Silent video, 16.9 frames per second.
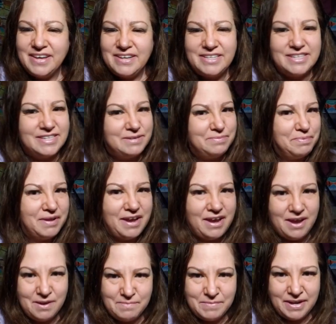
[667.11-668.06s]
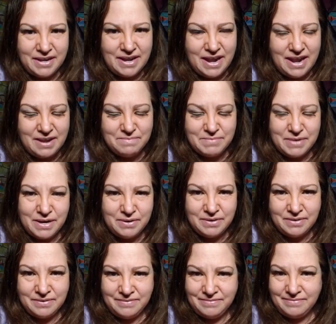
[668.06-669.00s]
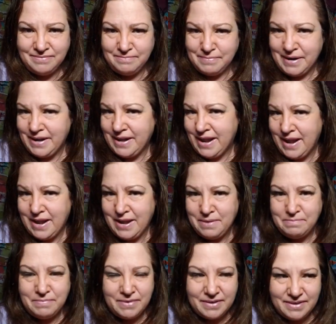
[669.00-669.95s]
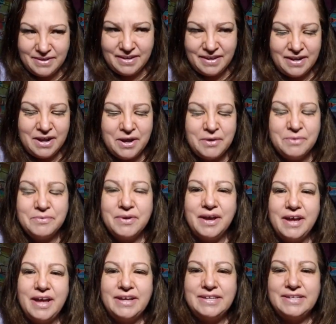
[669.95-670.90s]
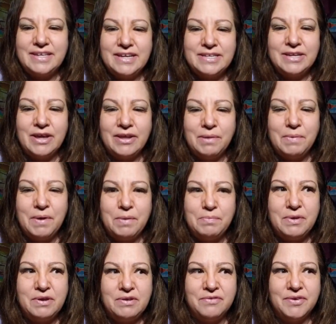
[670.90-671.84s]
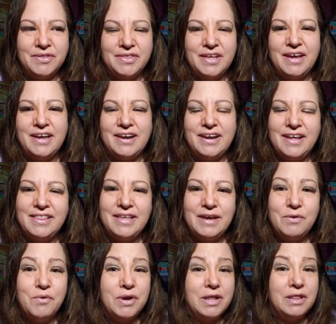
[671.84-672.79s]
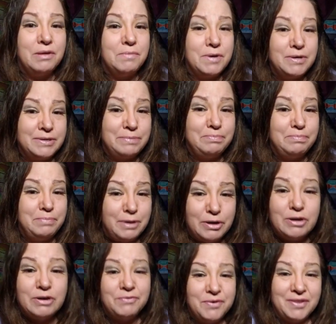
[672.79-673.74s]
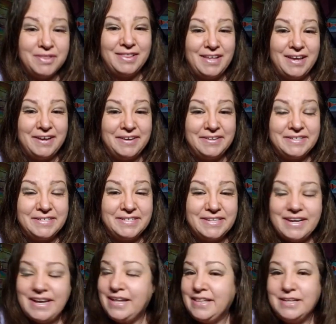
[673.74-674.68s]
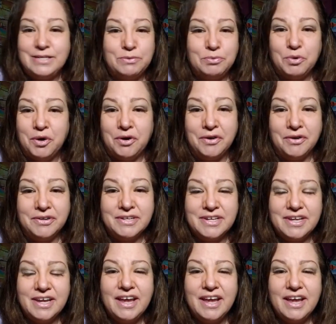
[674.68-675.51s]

just to play on my name, my name. You know, it's all about beautiful thing, and I think one of the most beautiful things in this world